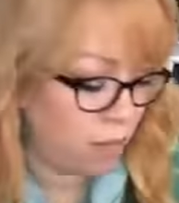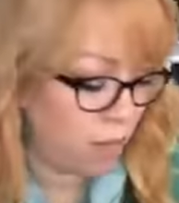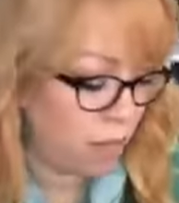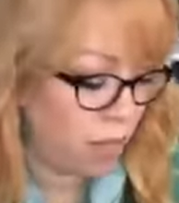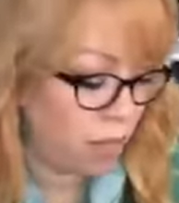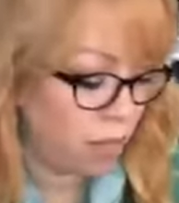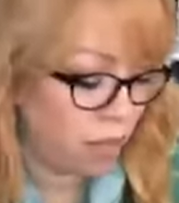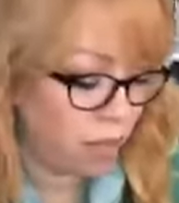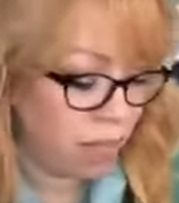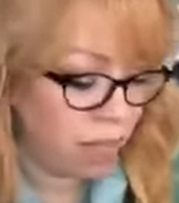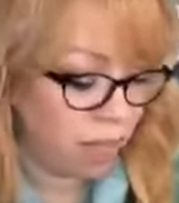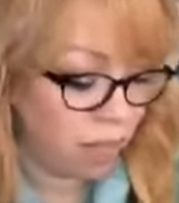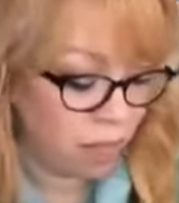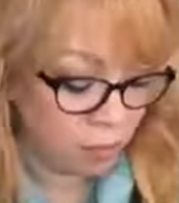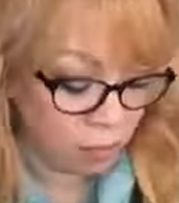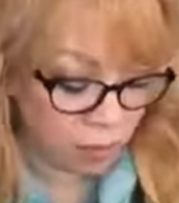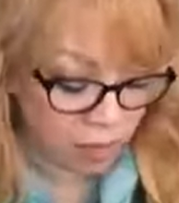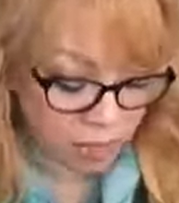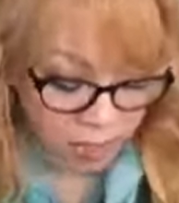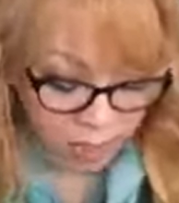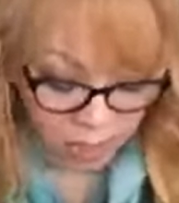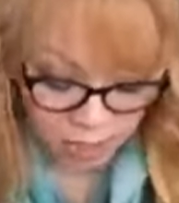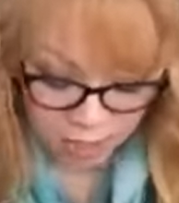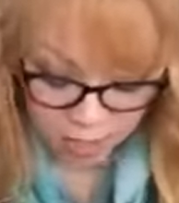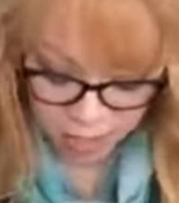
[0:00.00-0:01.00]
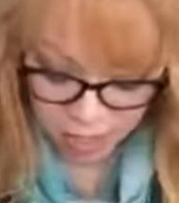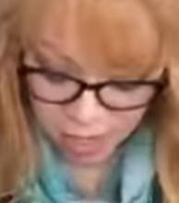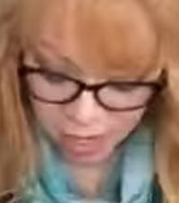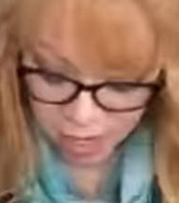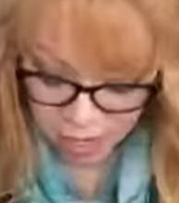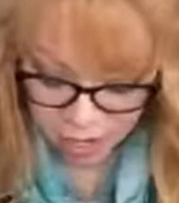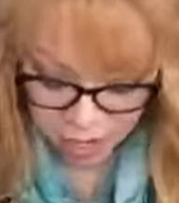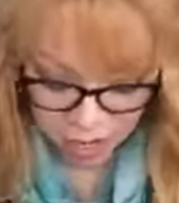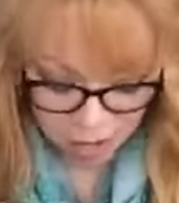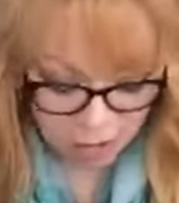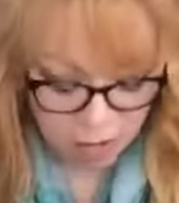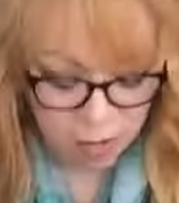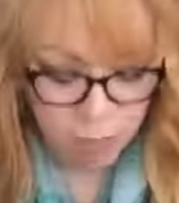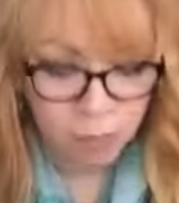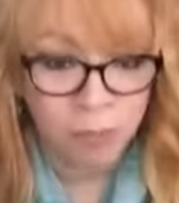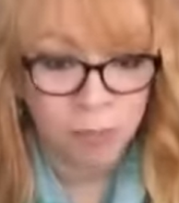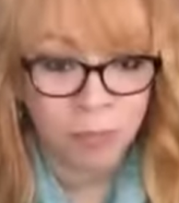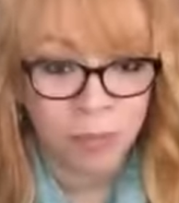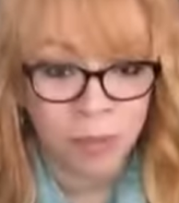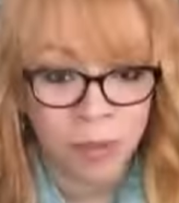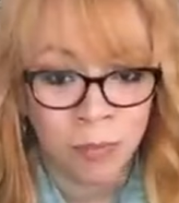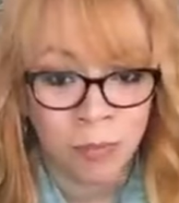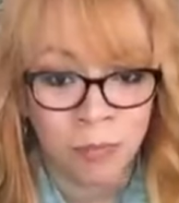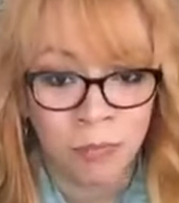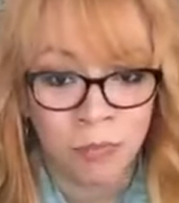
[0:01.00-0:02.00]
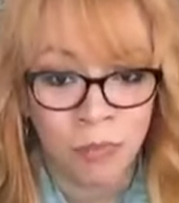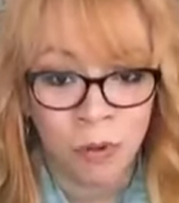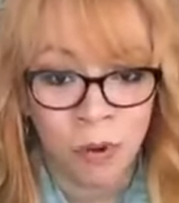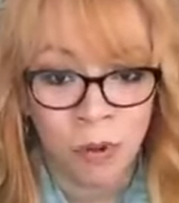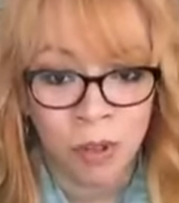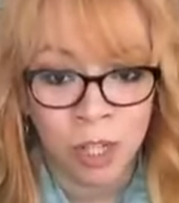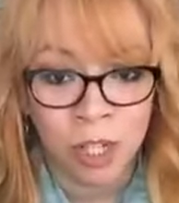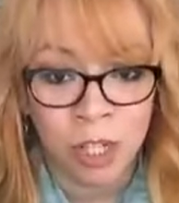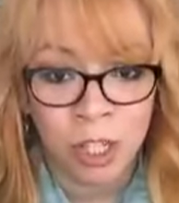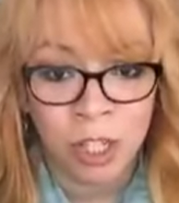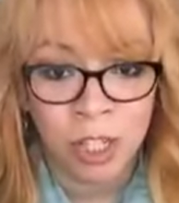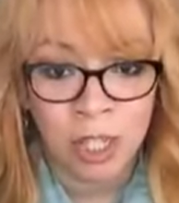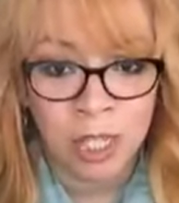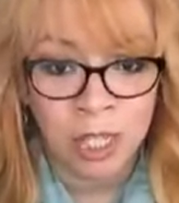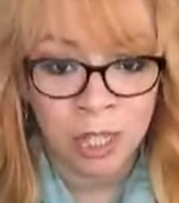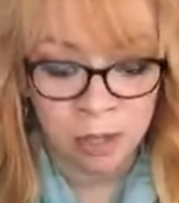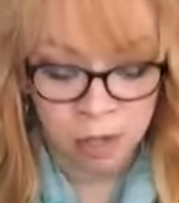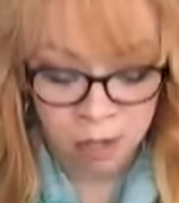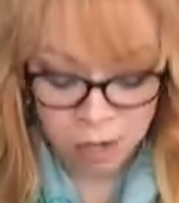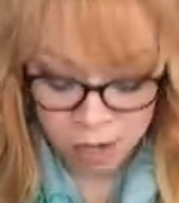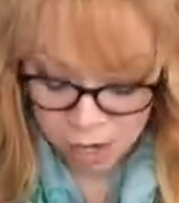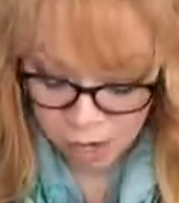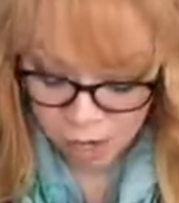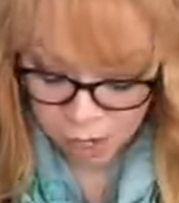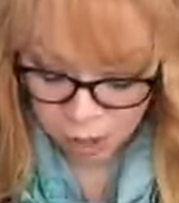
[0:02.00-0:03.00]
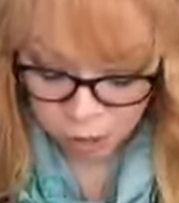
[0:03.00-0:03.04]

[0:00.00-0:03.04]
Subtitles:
I think because it kind of has some foliage here,